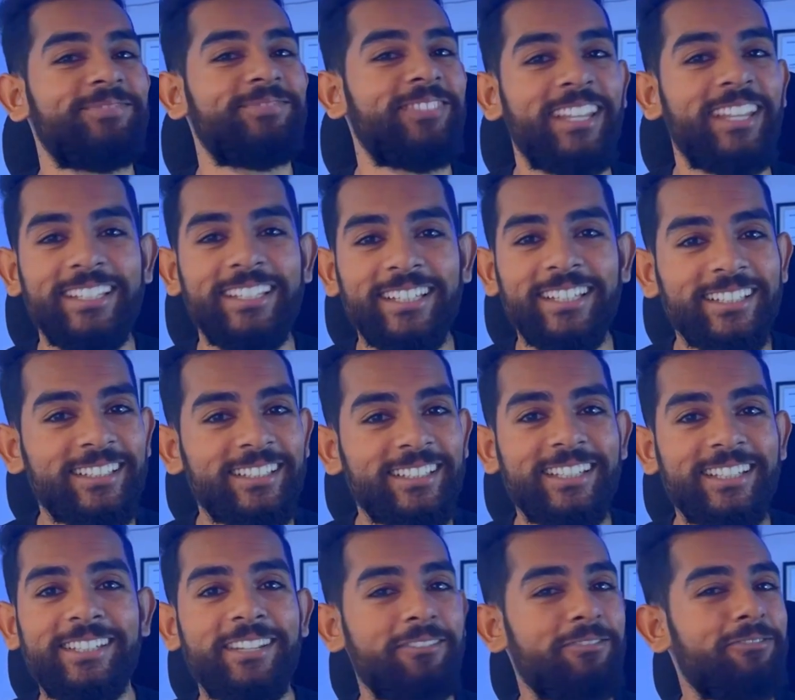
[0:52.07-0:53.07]
they
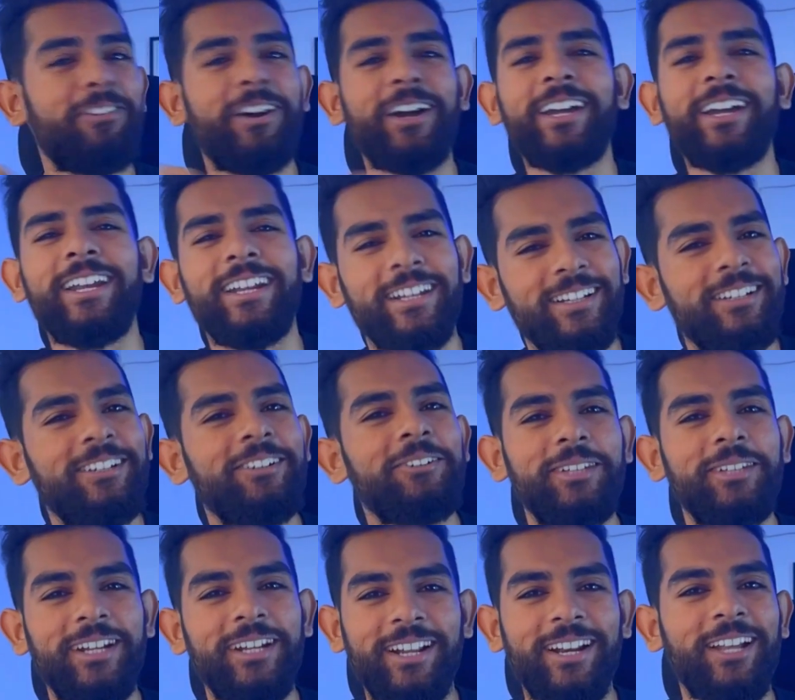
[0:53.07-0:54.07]
just say fuck it
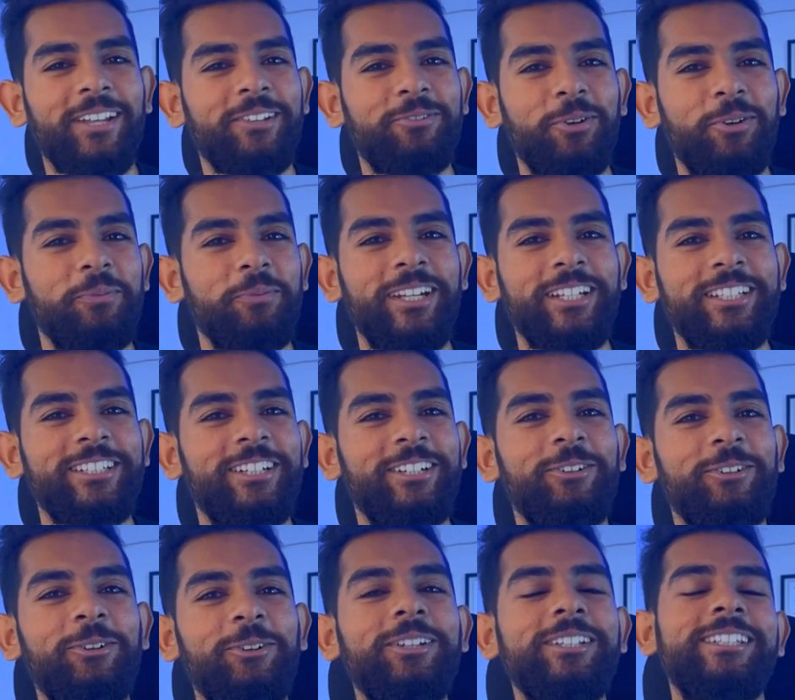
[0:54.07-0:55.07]
to their
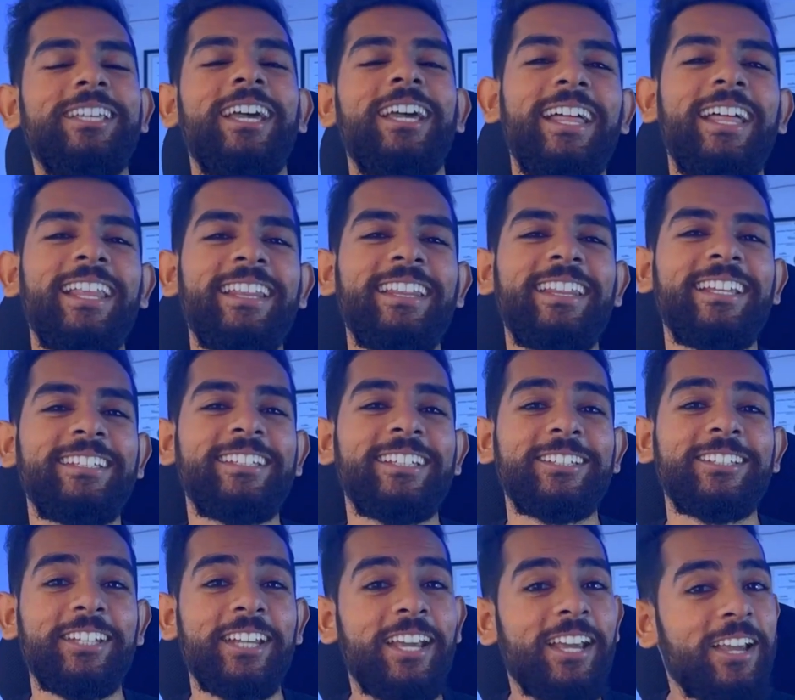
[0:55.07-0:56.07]
transformation goals, and they
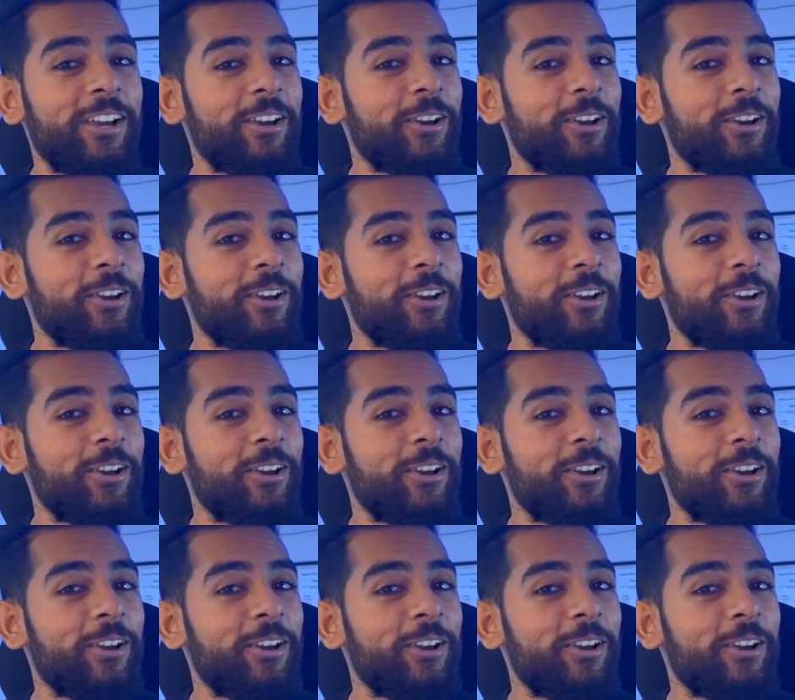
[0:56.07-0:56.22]
just